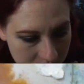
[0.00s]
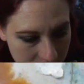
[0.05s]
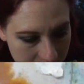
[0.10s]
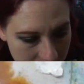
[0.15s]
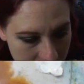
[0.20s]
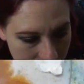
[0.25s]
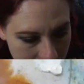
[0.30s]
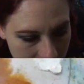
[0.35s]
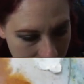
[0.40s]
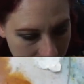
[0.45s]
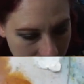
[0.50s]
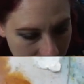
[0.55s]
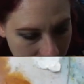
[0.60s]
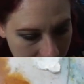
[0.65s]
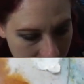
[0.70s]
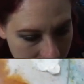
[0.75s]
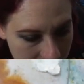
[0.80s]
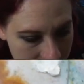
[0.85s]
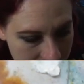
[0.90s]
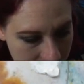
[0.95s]
Let me
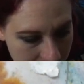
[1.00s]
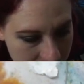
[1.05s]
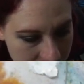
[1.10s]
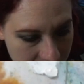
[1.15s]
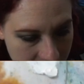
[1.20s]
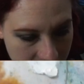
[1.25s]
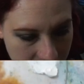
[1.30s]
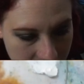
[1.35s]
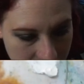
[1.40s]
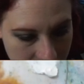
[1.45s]
get some too.